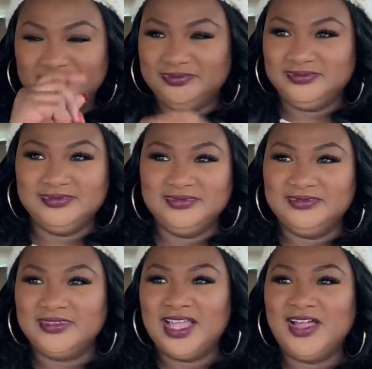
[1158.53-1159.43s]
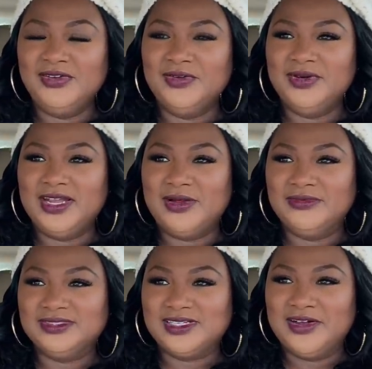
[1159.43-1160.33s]
Mm, I don't know what that one
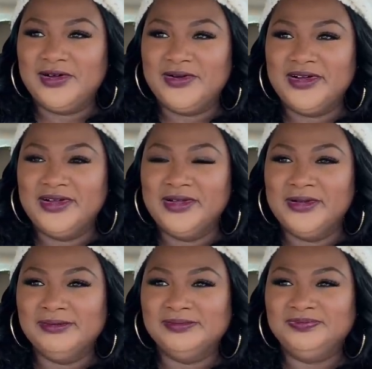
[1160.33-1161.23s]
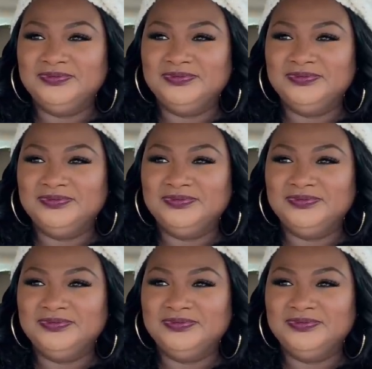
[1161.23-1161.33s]
was called. Um,